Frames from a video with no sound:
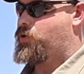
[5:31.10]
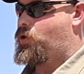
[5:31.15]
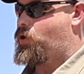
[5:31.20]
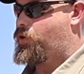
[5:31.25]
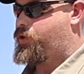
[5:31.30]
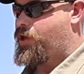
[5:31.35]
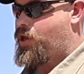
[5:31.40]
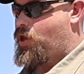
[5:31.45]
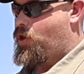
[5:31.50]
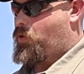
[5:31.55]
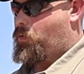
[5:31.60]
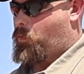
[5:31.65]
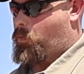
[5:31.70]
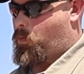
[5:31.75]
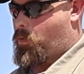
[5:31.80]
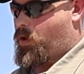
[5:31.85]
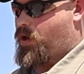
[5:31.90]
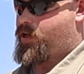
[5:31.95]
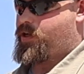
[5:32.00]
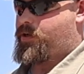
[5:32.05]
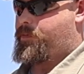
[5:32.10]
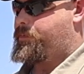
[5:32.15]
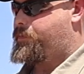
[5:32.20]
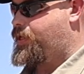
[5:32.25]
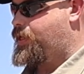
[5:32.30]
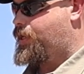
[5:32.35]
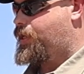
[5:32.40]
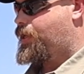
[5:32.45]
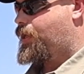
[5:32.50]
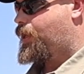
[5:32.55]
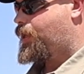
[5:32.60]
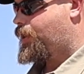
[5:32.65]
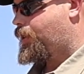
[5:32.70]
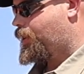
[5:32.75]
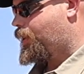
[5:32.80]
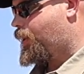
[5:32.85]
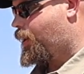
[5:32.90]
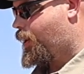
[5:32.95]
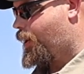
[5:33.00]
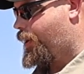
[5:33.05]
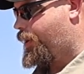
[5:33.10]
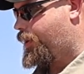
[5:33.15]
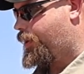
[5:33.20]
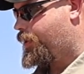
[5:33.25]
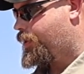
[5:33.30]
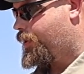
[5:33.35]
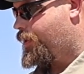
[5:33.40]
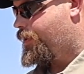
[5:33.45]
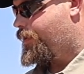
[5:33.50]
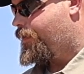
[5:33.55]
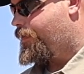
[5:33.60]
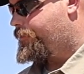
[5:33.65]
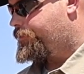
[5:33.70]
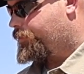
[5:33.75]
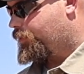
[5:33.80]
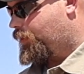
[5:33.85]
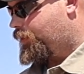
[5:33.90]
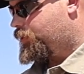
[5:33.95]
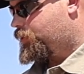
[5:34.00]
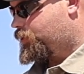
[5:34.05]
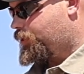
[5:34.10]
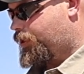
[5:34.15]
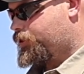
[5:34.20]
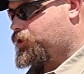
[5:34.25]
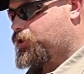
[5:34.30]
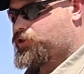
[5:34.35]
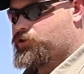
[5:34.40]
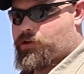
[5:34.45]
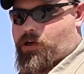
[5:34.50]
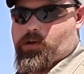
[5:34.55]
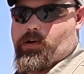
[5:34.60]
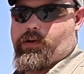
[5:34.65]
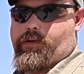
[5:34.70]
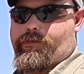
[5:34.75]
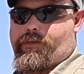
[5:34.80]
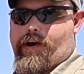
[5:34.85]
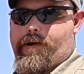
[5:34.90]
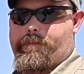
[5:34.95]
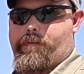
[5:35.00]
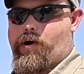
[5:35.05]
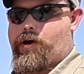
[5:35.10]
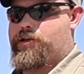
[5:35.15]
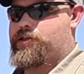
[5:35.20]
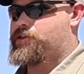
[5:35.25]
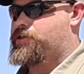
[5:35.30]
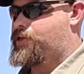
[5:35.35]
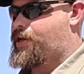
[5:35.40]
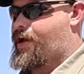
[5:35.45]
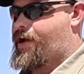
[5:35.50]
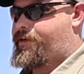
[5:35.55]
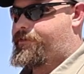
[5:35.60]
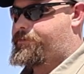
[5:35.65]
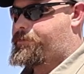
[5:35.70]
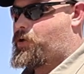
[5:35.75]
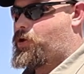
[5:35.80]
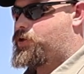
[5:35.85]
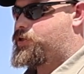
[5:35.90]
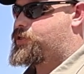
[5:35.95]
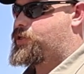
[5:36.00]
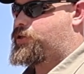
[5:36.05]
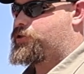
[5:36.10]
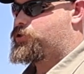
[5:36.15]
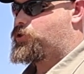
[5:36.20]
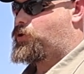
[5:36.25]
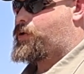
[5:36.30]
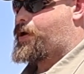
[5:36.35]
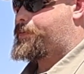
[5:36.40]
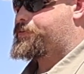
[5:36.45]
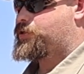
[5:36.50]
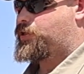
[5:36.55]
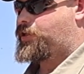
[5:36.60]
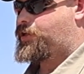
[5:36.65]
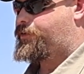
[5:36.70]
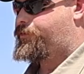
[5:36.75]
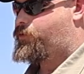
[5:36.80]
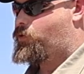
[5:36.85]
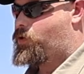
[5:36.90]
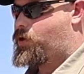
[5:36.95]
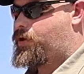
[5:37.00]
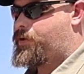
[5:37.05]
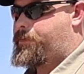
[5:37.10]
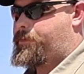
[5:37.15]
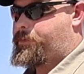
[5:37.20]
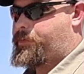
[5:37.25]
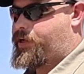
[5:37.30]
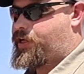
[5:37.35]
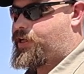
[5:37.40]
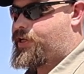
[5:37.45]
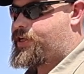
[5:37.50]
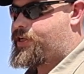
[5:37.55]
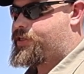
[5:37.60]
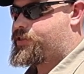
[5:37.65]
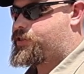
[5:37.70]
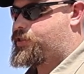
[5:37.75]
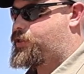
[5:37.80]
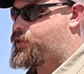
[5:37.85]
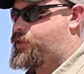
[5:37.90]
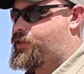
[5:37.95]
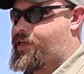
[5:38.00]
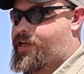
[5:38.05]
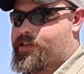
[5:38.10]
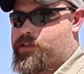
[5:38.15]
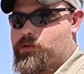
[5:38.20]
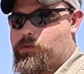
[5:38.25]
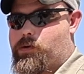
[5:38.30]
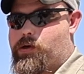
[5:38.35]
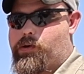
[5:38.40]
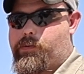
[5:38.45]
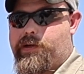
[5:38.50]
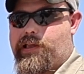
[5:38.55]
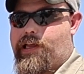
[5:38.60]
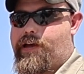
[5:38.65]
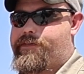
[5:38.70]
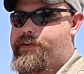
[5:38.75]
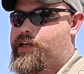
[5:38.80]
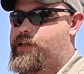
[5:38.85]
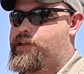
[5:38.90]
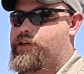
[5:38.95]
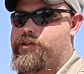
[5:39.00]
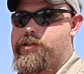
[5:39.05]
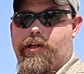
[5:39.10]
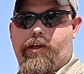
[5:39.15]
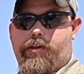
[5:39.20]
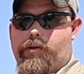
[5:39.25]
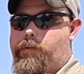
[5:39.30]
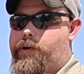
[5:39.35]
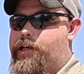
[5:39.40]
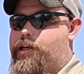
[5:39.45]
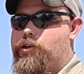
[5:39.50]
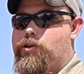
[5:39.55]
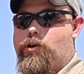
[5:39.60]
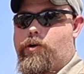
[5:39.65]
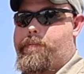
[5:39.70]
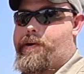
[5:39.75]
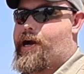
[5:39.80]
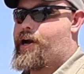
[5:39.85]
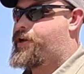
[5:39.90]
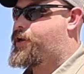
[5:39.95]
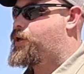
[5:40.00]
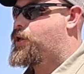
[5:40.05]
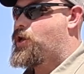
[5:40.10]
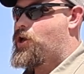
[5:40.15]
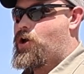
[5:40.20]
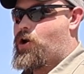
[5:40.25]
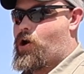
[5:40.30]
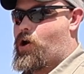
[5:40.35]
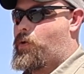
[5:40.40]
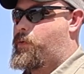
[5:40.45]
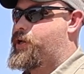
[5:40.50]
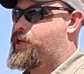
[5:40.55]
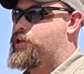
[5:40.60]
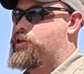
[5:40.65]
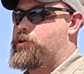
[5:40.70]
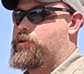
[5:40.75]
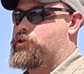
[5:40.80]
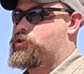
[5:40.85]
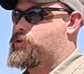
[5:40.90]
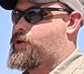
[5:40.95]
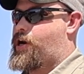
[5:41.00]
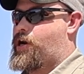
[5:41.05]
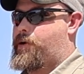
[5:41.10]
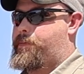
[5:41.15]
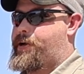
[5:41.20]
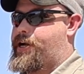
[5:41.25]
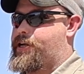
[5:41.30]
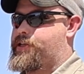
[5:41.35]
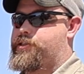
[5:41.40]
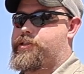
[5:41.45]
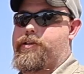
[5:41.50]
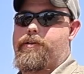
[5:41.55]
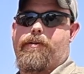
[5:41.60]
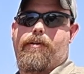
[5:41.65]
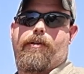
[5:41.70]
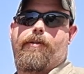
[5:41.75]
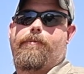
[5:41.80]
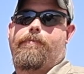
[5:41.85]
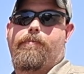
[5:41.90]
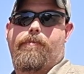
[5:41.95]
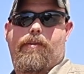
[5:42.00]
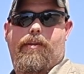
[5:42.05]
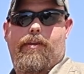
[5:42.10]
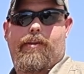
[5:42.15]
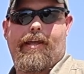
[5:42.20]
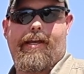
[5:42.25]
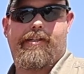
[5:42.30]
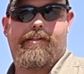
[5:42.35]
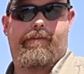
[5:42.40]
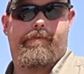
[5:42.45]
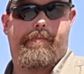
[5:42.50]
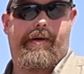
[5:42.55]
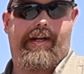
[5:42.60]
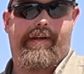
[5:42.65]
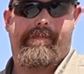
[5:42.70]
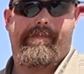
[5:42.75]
old wouldn't be such a struggle to find parts and have parts that are so obsolete for, but it is. That's the world we live in. There's nothing we can do about it. All we can do is try our best. Thanks, everybody.